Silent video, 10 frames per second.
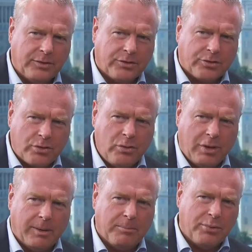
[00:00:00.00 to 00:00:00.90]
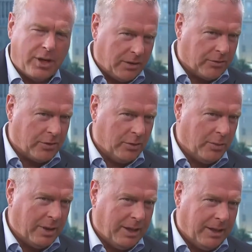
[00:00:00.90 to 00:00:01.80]
truly
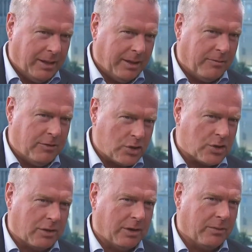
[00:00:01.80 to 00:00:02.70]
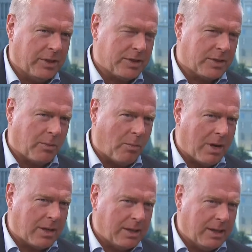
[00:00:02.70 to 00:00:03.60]
breakthrough visionaries.
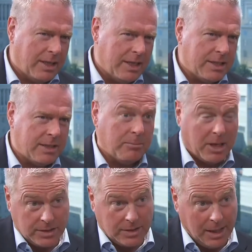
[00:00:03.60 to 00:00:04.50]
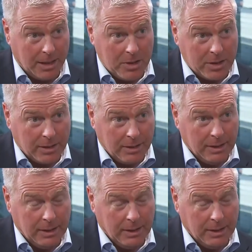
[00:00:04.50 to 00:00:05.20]
One is Max Tegmark,